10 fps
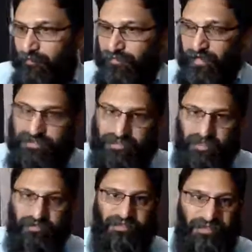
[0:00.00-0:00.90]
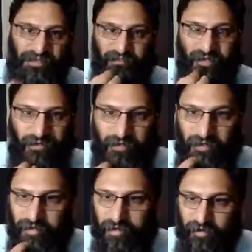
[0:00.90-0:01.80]
There is services
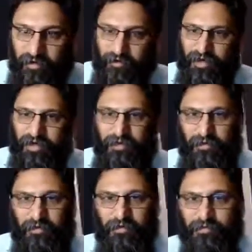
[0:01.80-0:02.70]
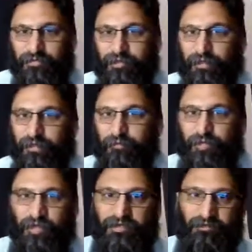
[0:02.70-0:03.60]
available already,
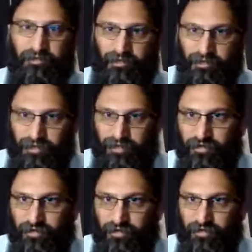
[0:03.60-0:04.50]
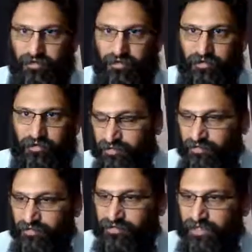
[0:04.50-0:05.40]
but there are costs
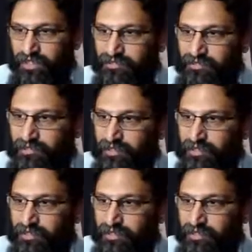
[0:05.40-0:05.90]
associated.